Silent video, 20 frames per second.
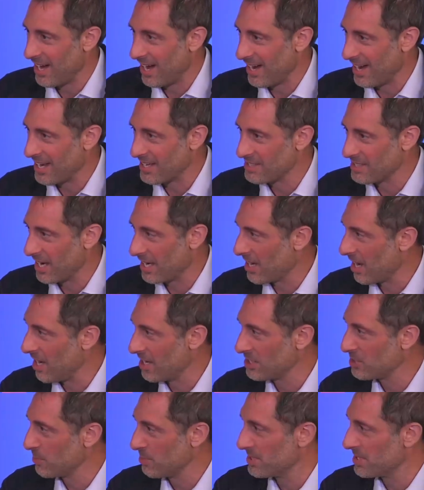it's like
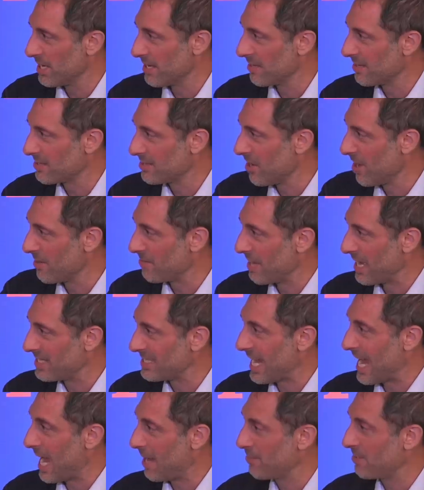100% of the time that's
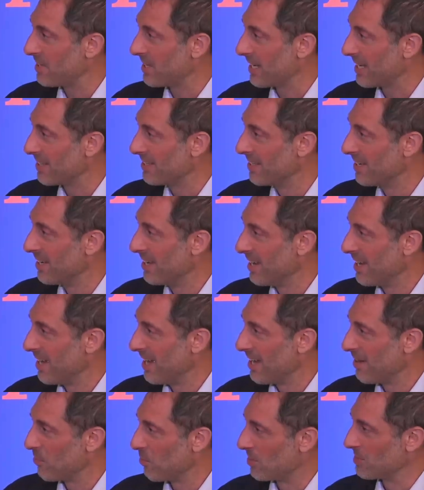happening.
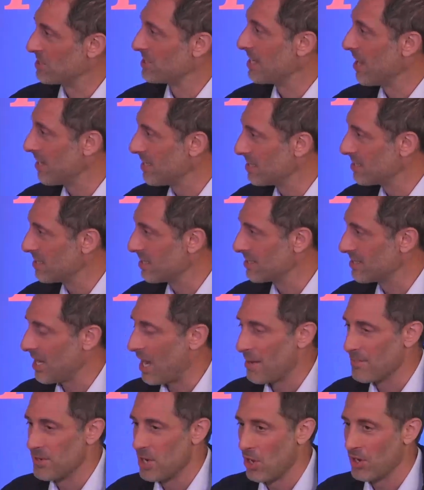What's nice is
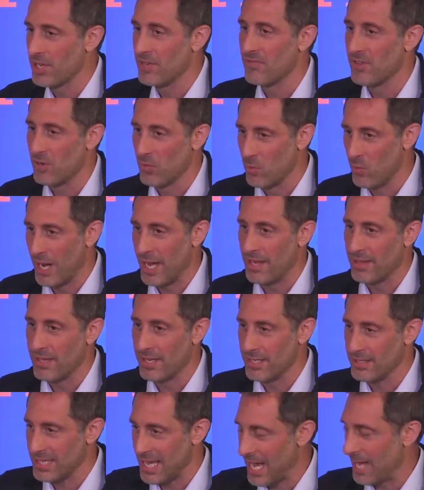I'm not even aware that
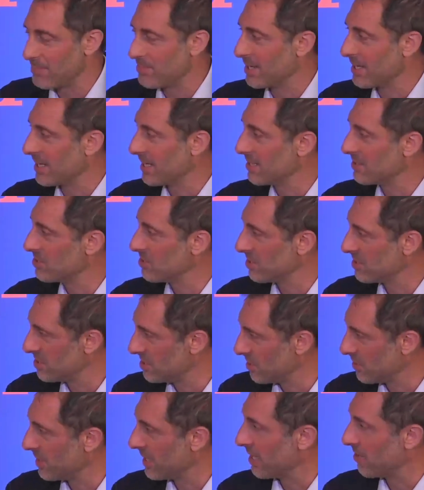it's happening. It's just
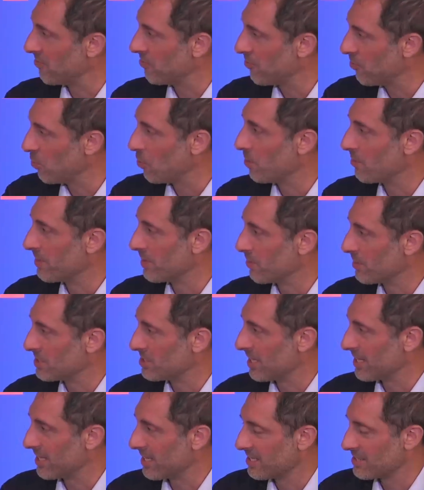doing it for me, which
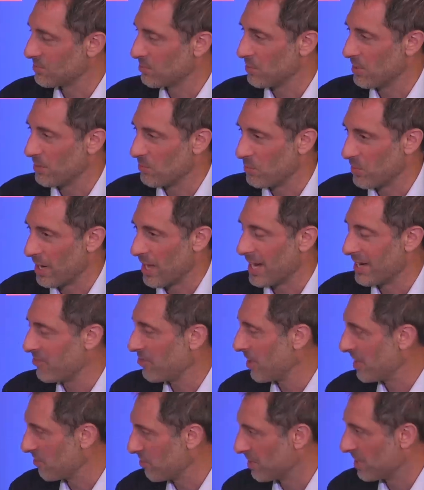I think is what I
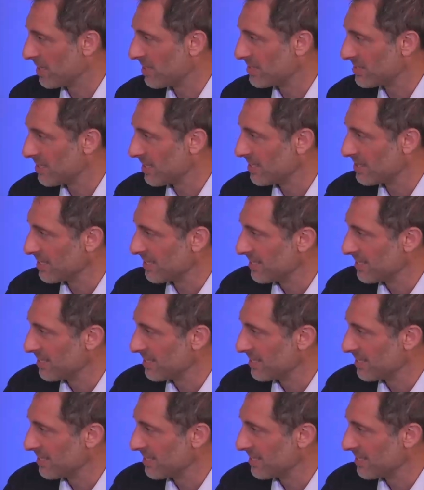find really exciting.